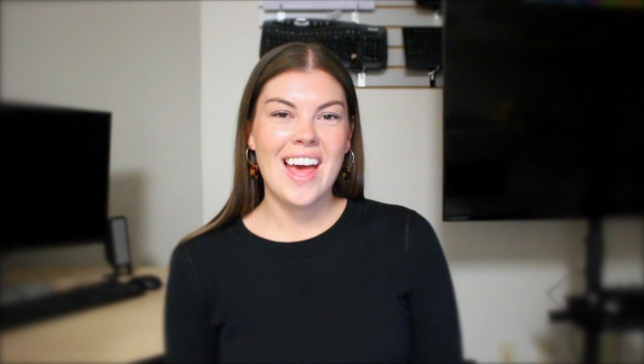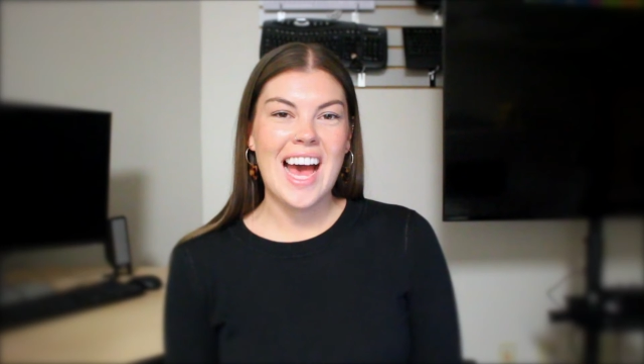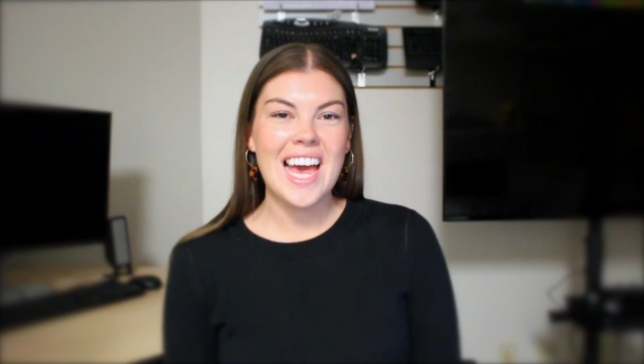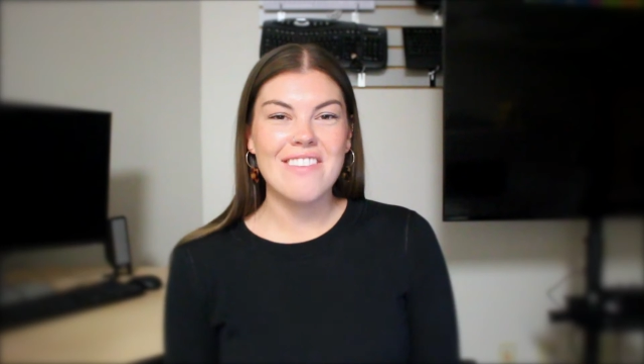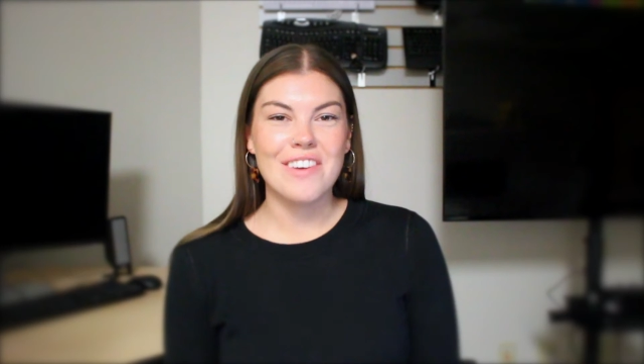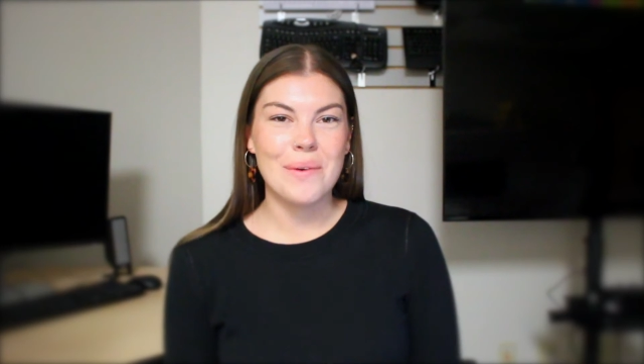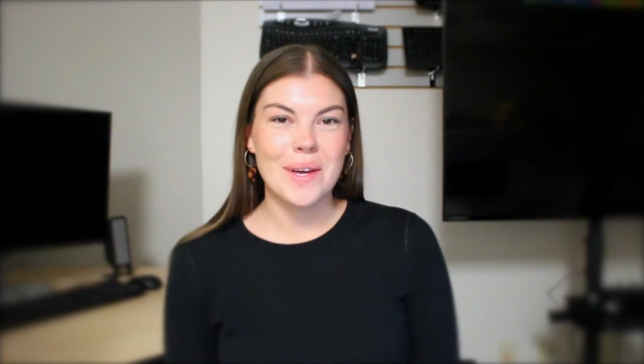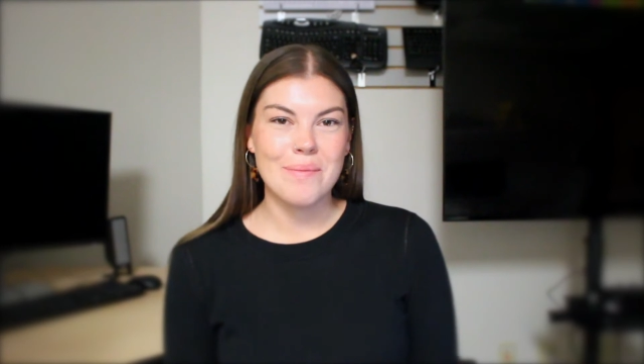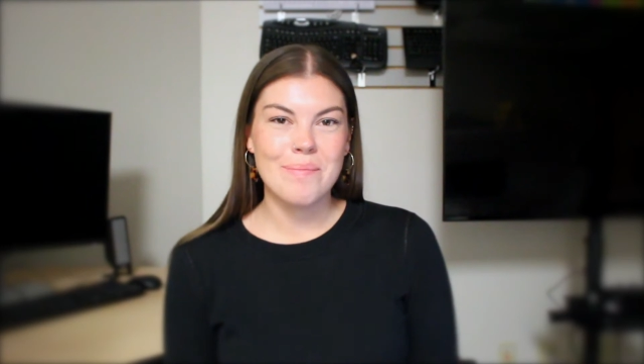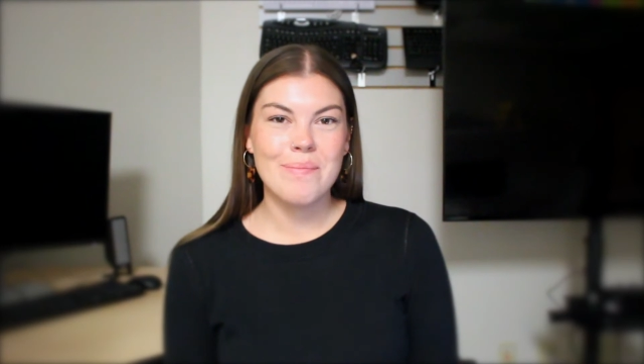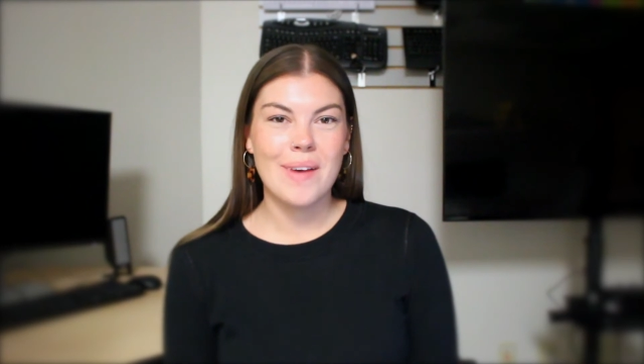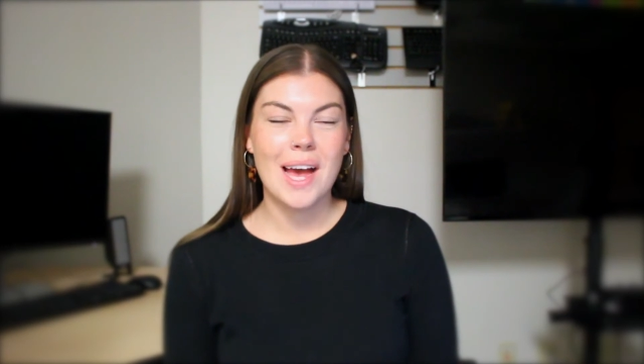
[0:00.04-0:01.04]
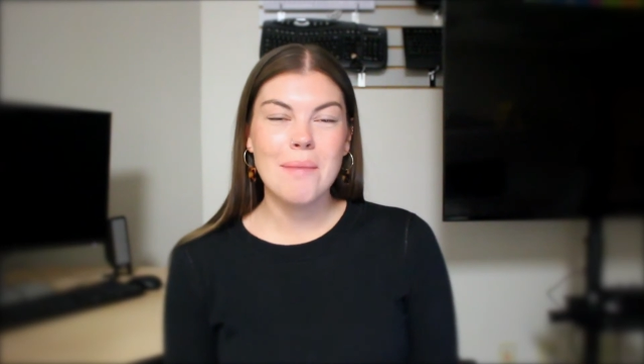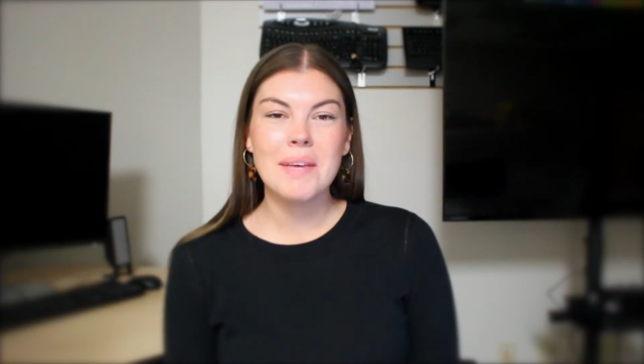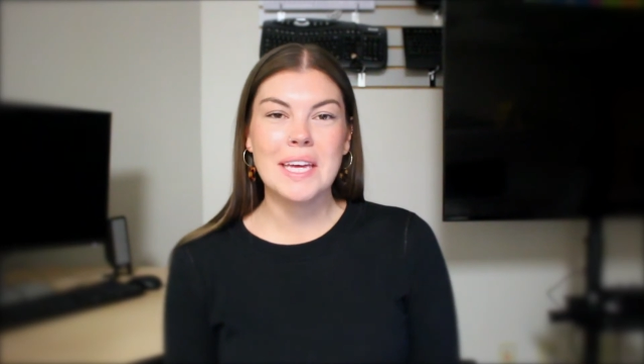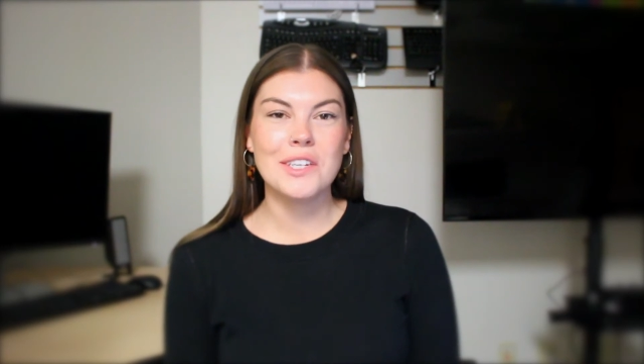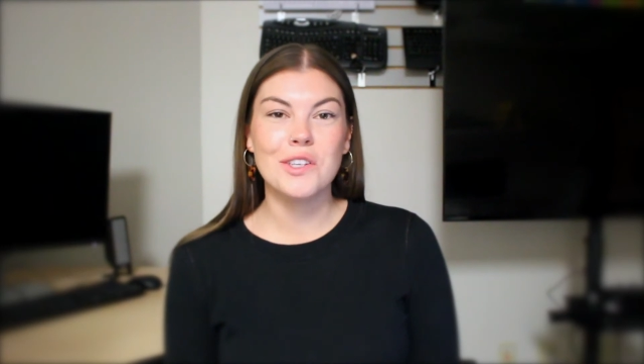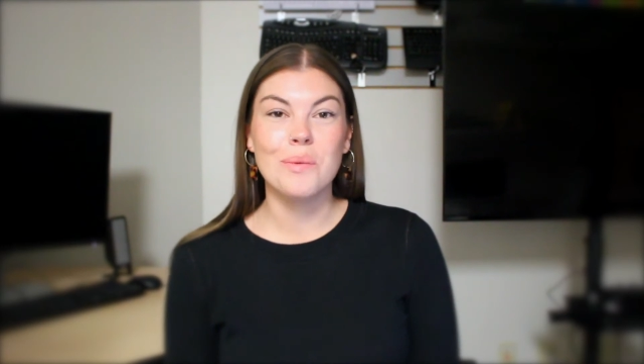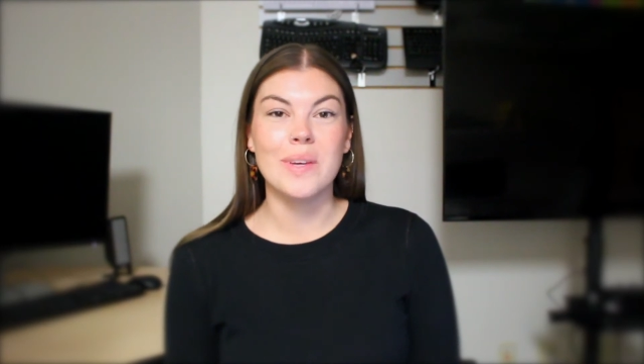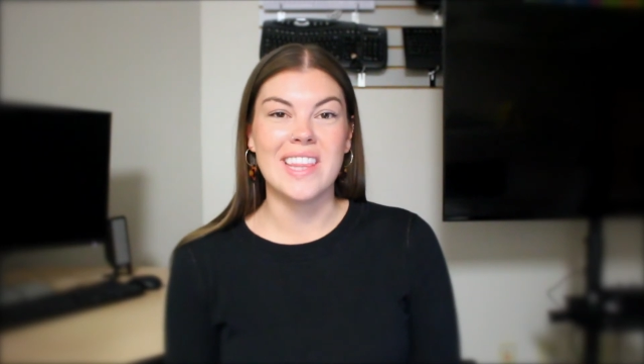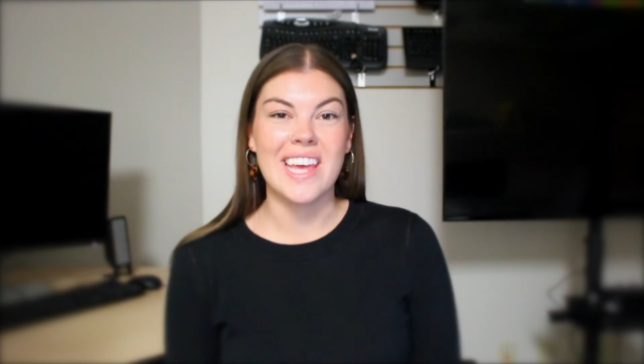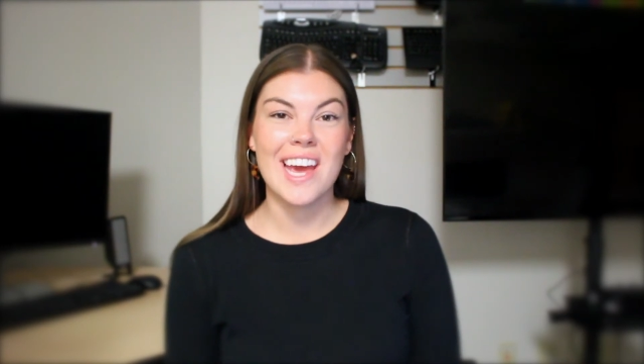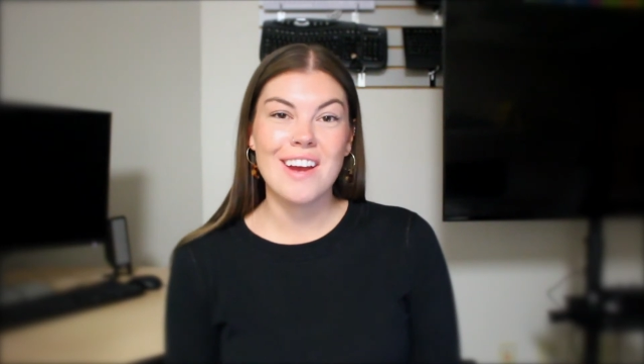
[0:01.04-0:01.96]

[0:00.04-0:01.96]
Hi everyone, I'm Kendall with the